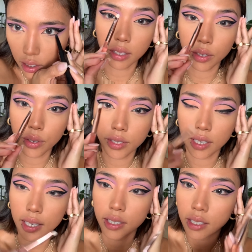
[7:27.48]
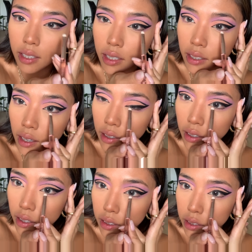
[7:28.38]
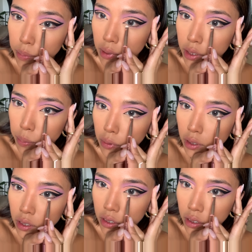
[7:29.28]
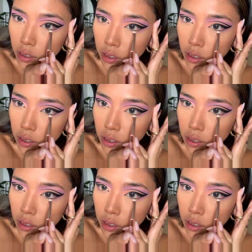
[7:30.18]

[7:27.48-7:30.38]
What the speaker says: Then using a teeny tiny smudger brush.